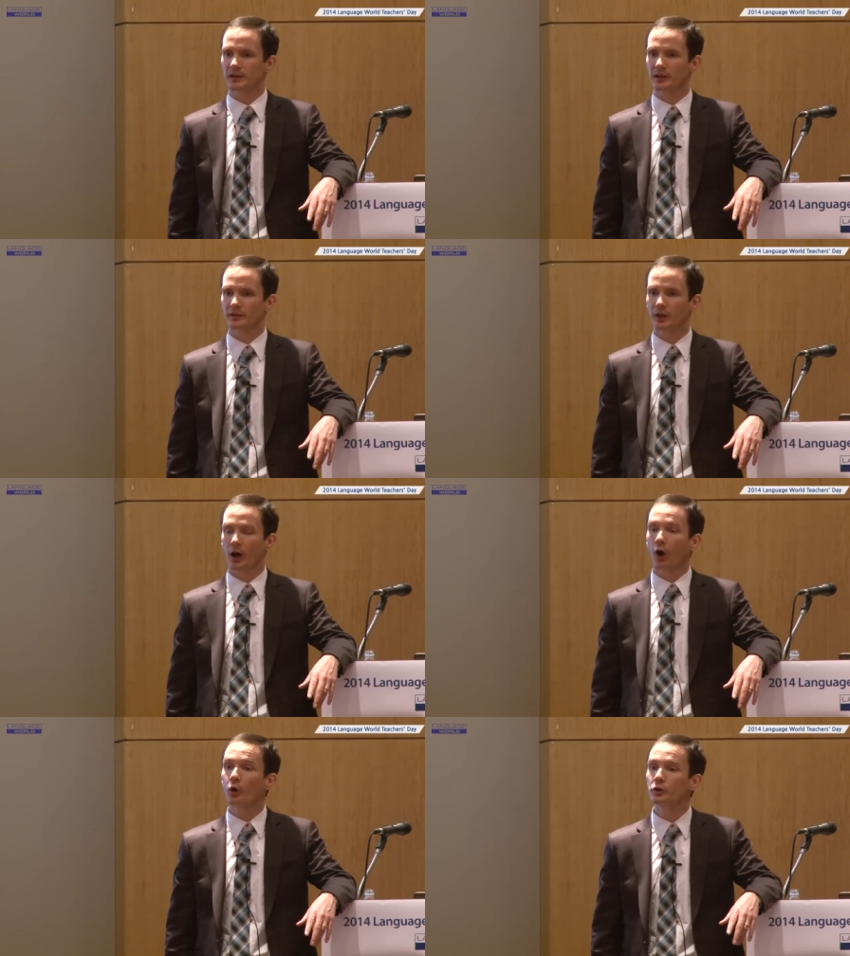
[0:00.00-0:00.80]
is,
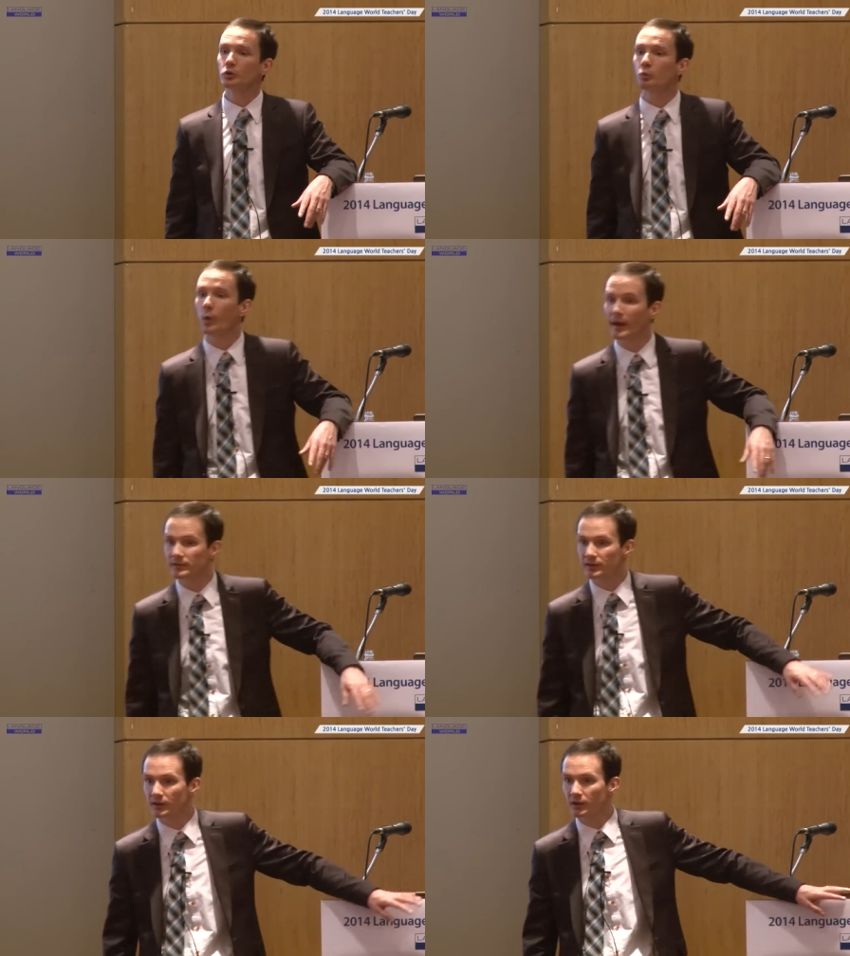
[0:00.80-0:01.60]
oh, you
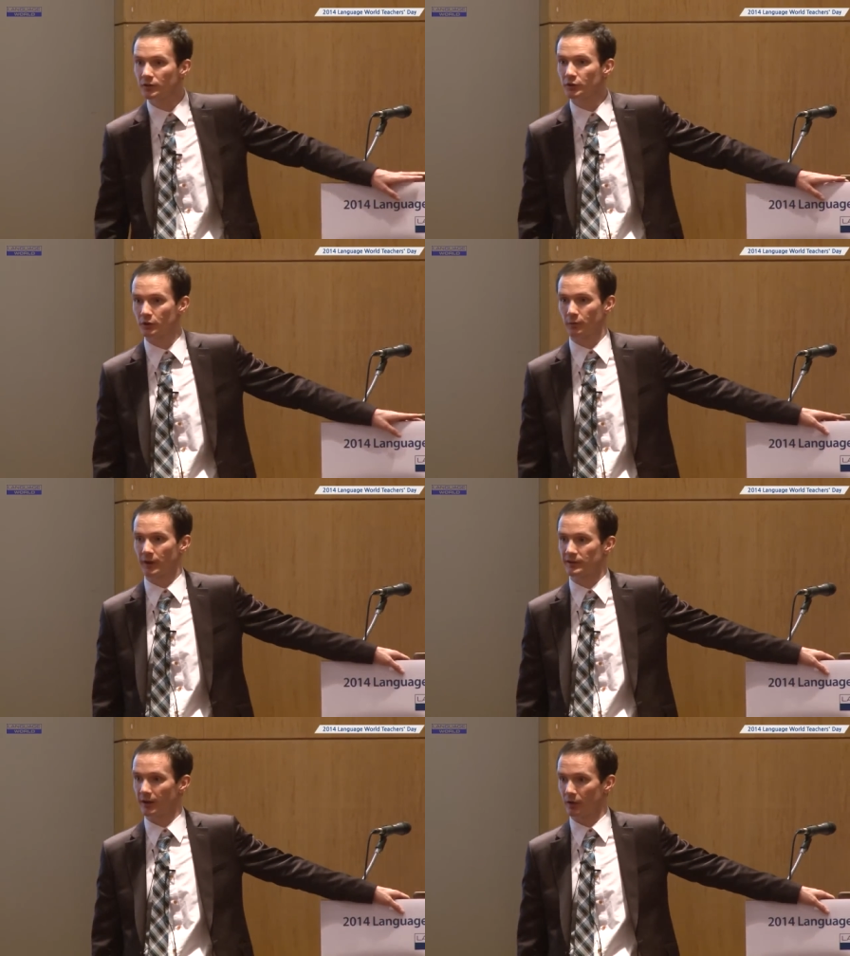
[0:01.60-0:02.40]
went to your
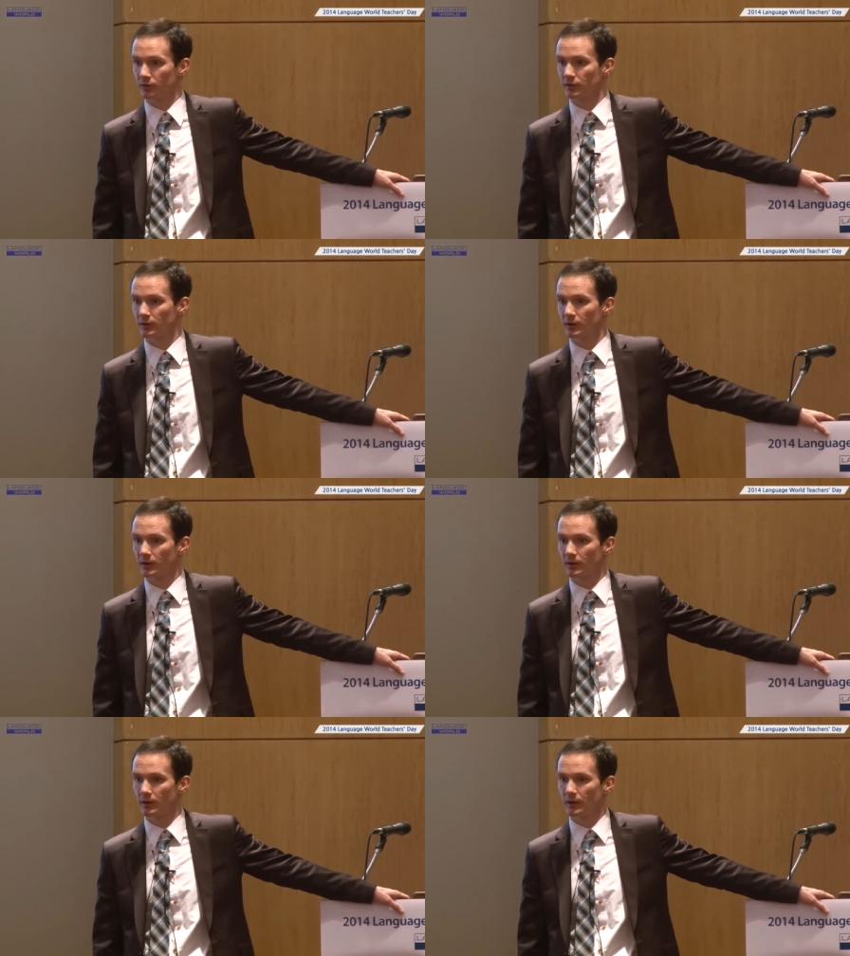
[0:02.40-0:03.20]
friend's house.
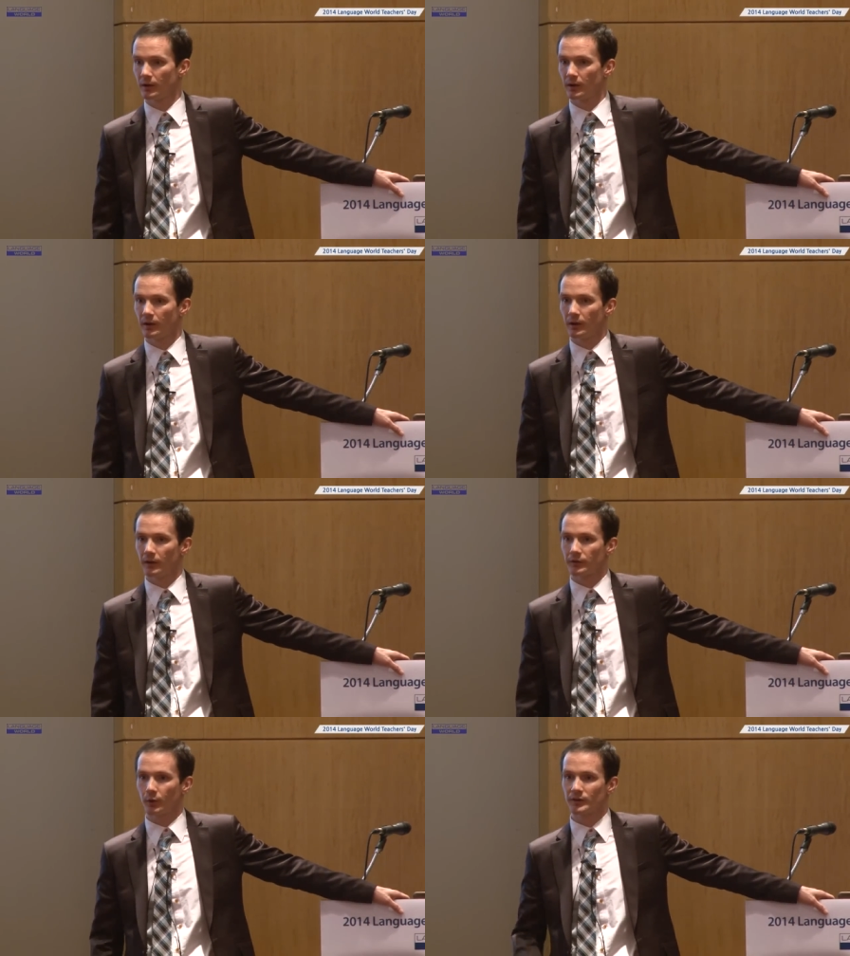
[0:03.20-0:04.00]

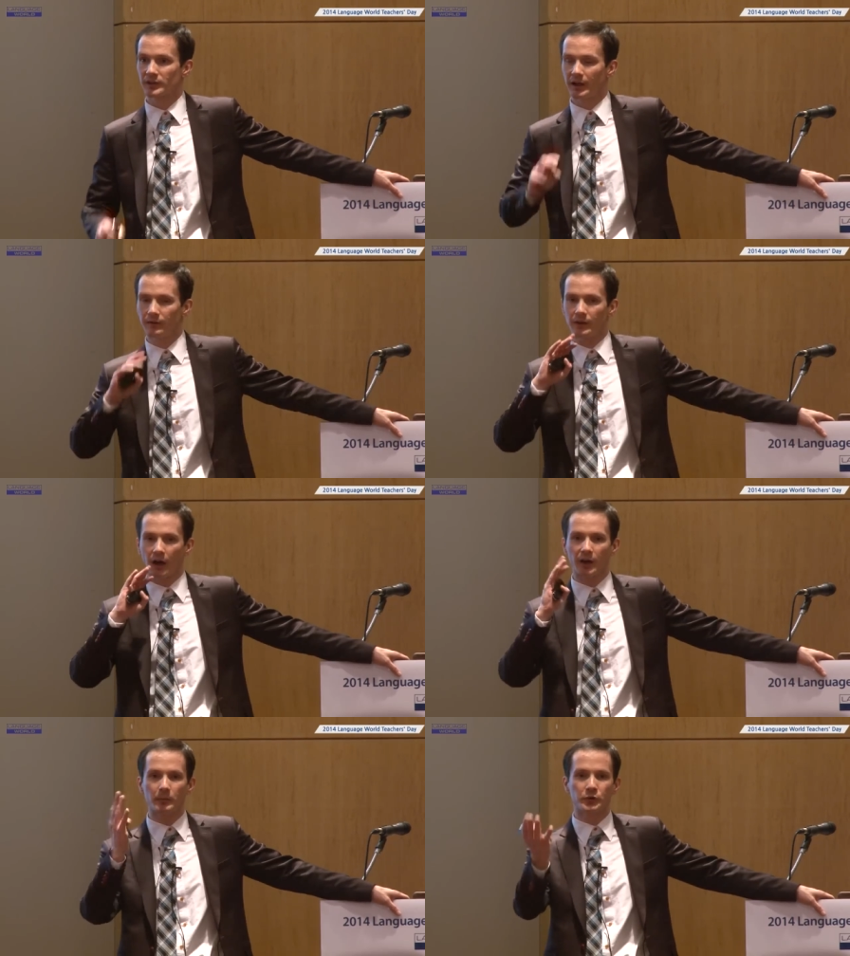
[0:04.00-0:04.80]
So it's kind of an
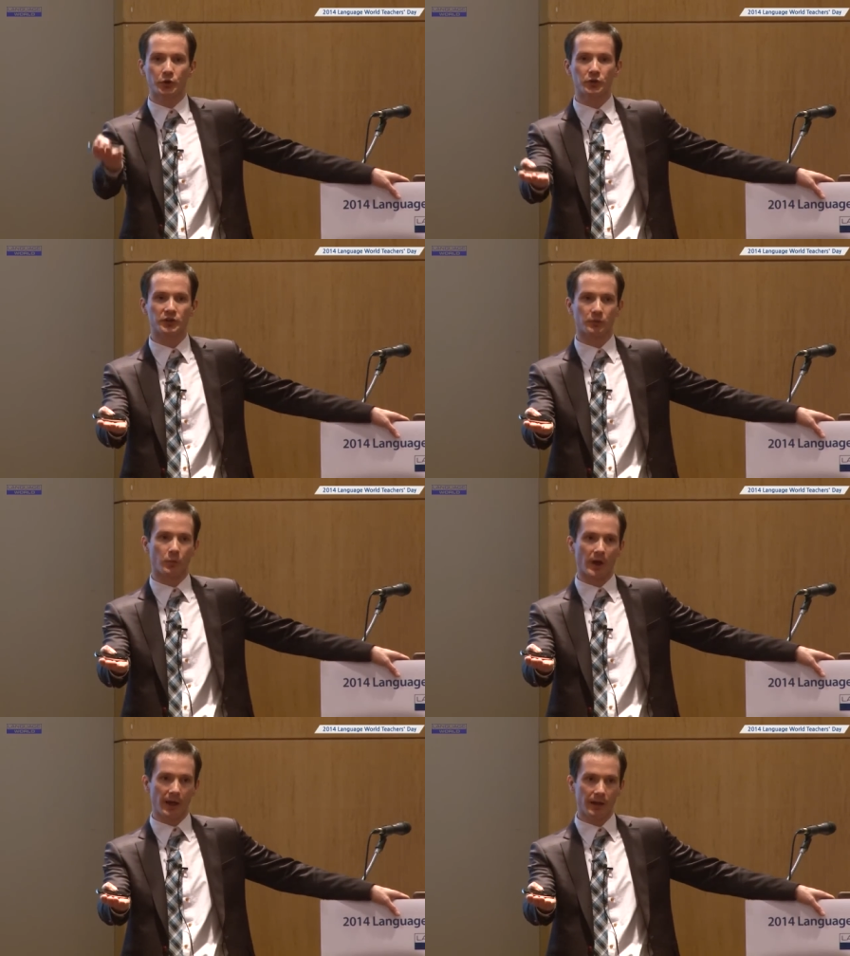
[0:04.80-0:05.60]
unobtrusive
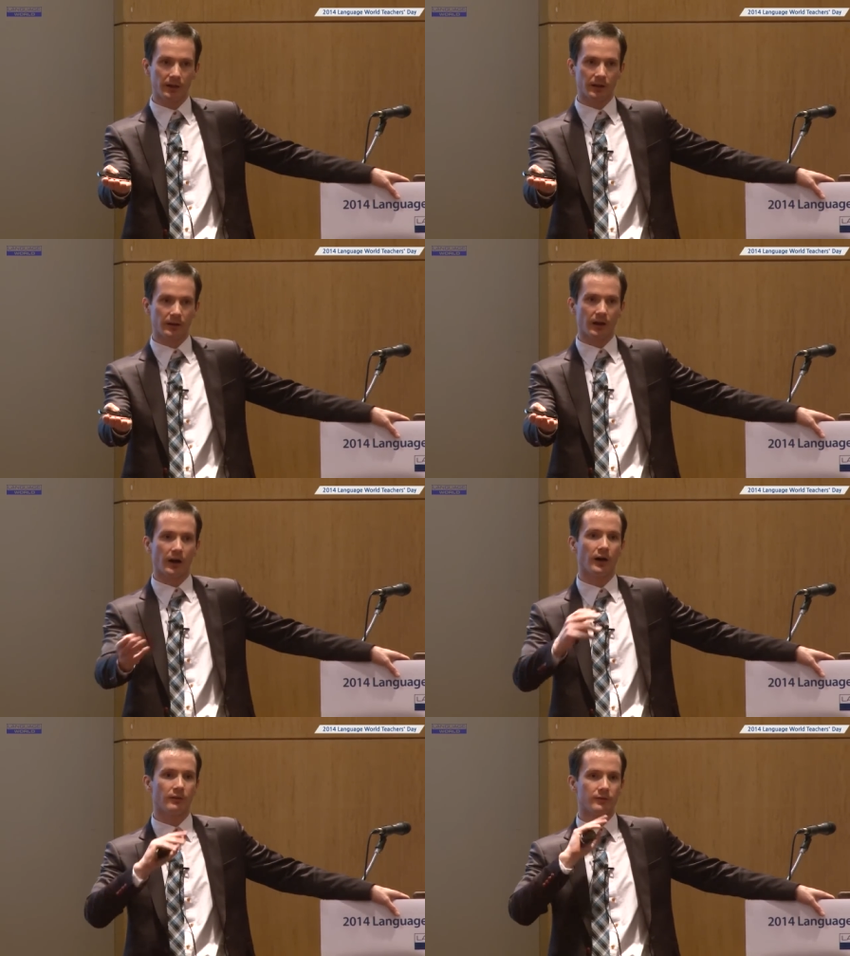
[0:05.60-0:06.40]
way
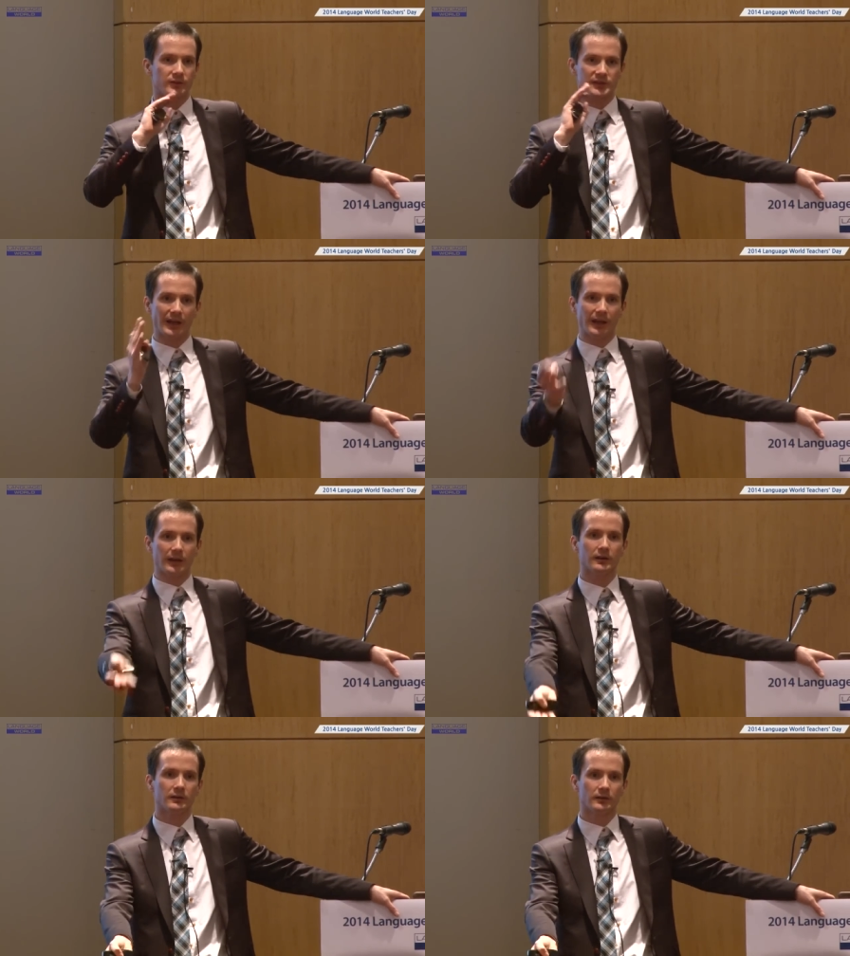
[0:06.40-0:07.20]
of saying,